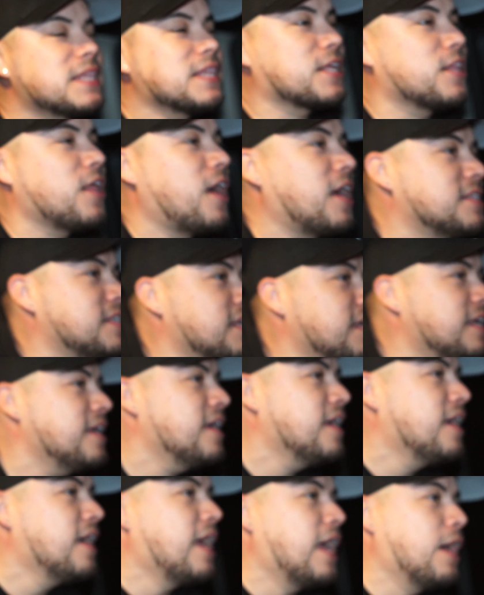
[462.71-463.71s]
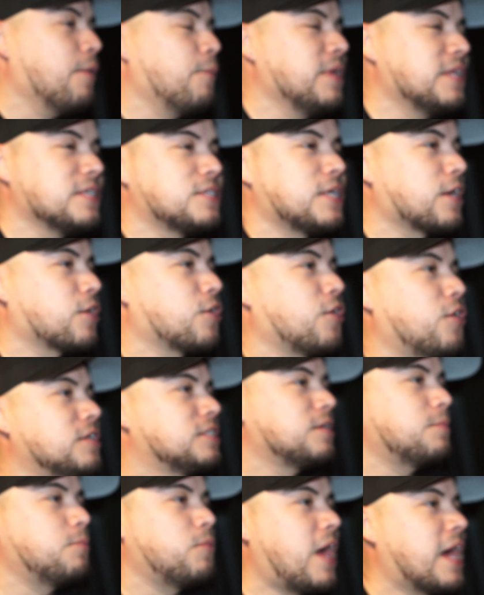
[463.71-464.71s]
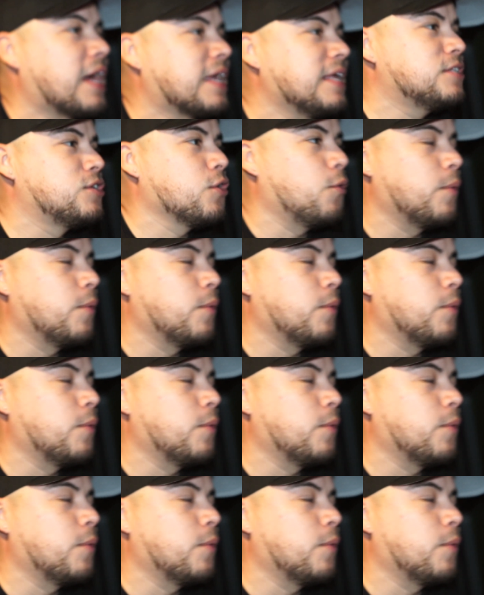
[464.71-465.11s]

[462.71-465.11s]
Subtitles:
in the closet, and we just, like, heard some racket,